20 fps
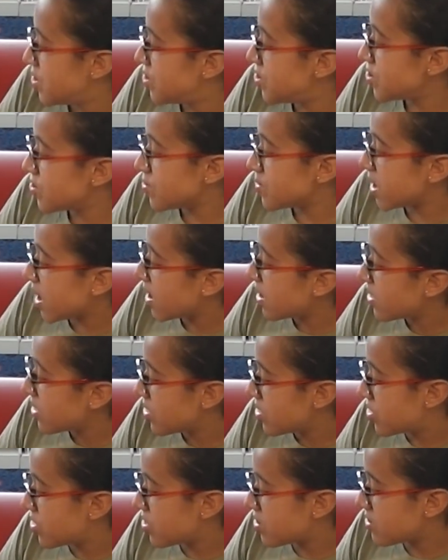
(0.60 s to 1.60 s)
Dewey,
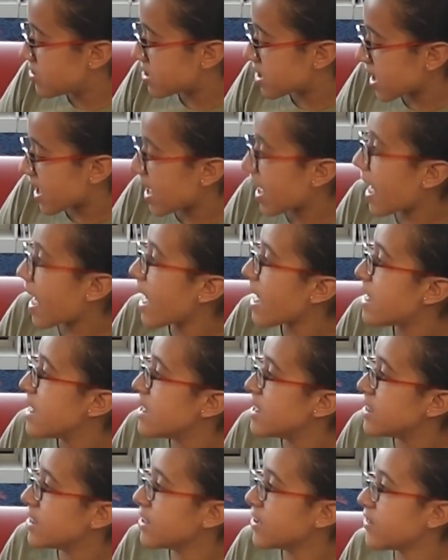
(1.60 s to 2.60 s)
there's a cat
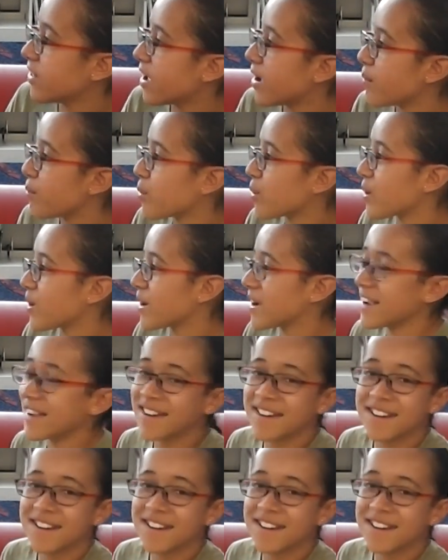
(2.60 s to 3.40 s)
in the library.